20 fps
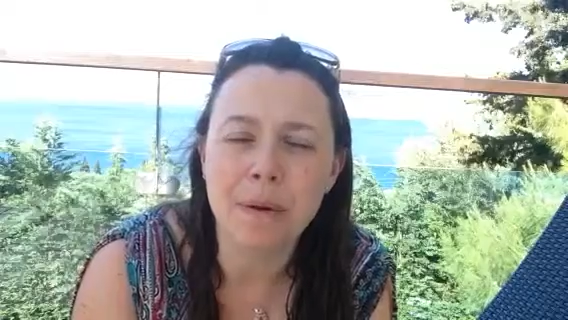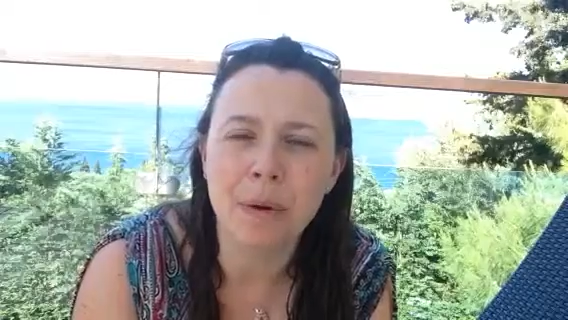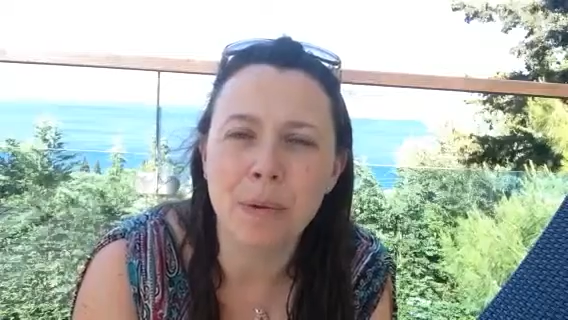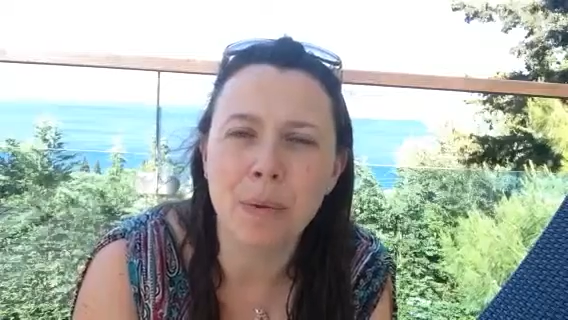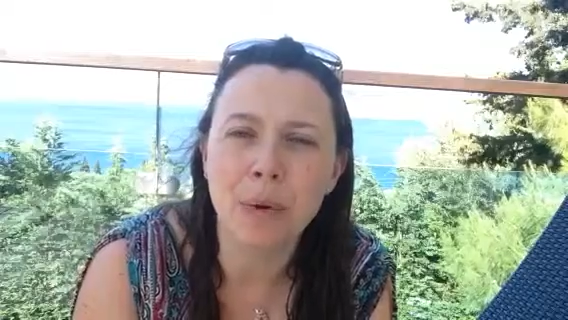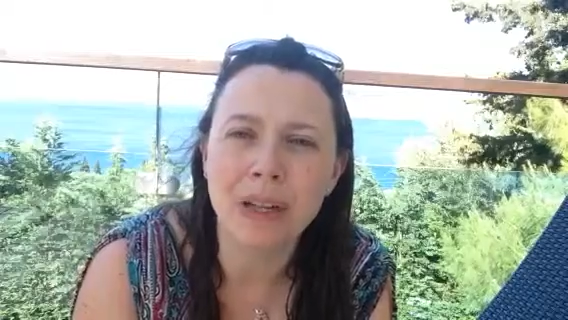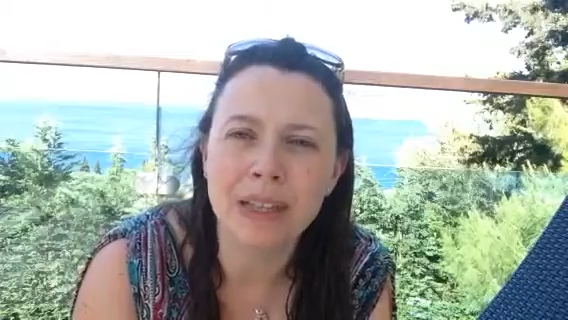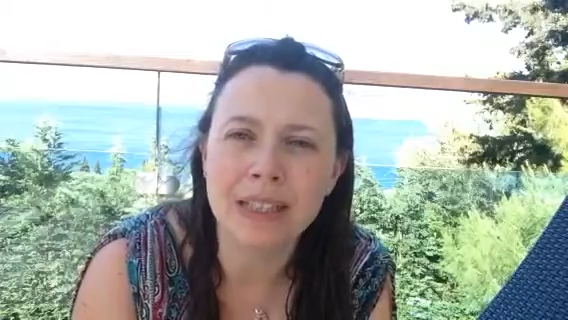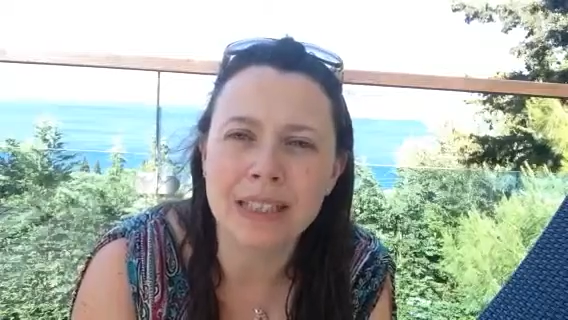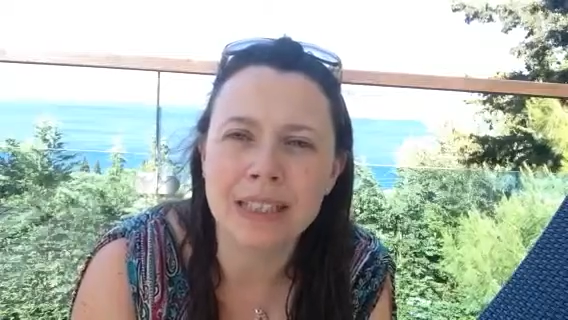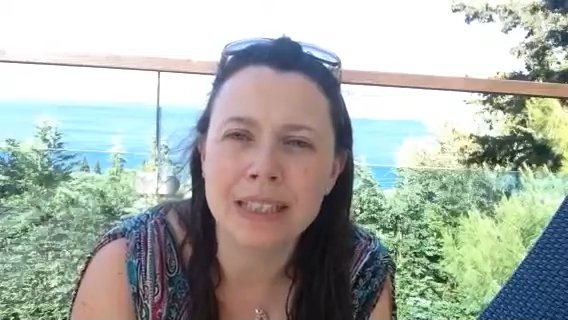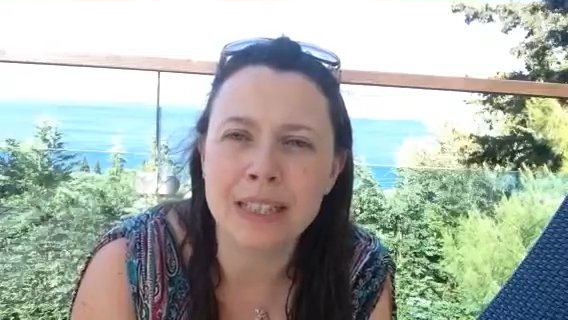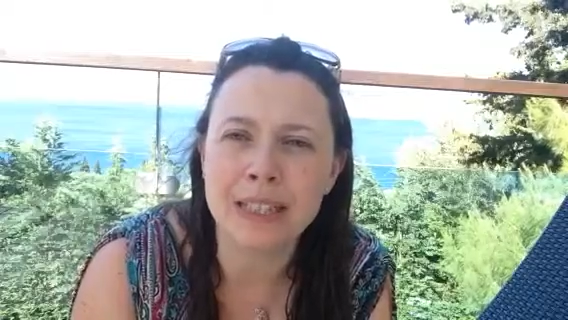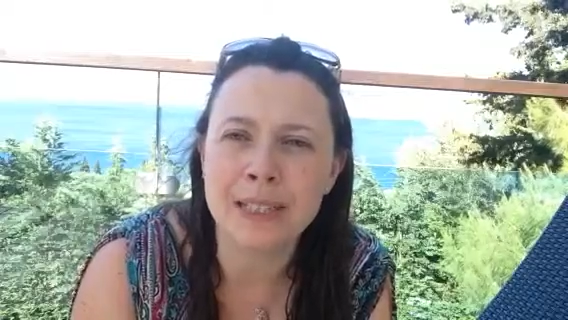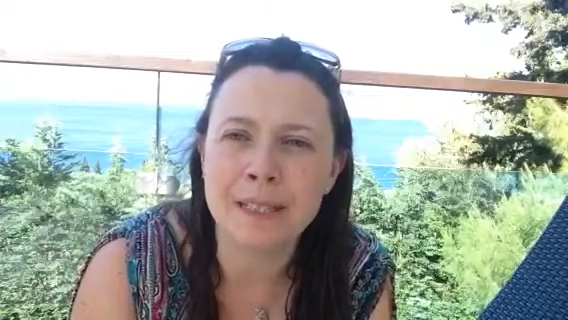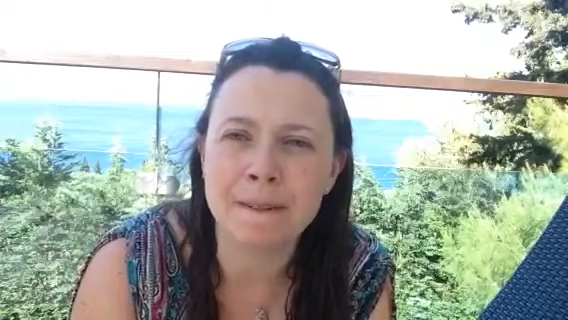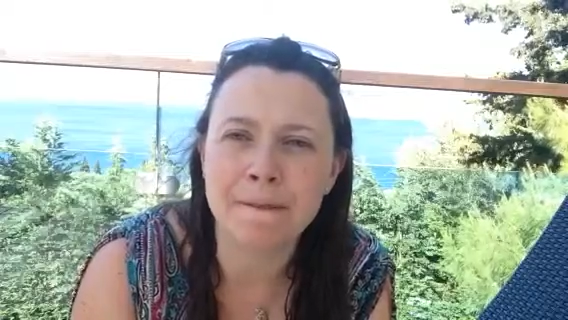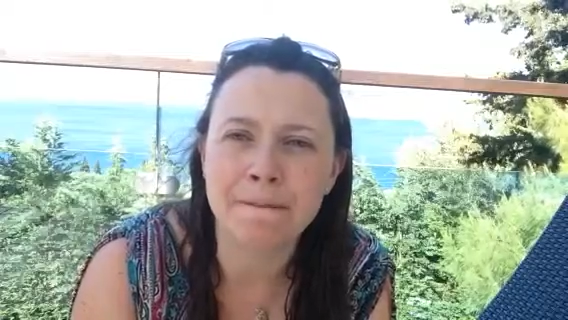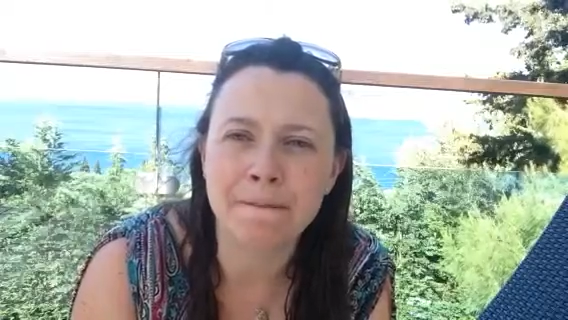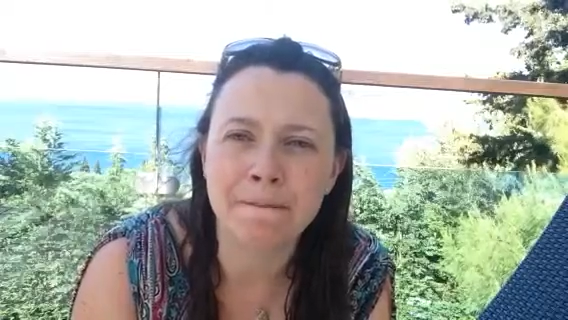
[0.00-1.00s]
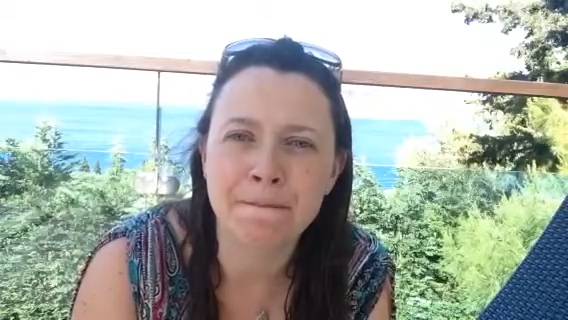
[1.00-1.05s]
wondered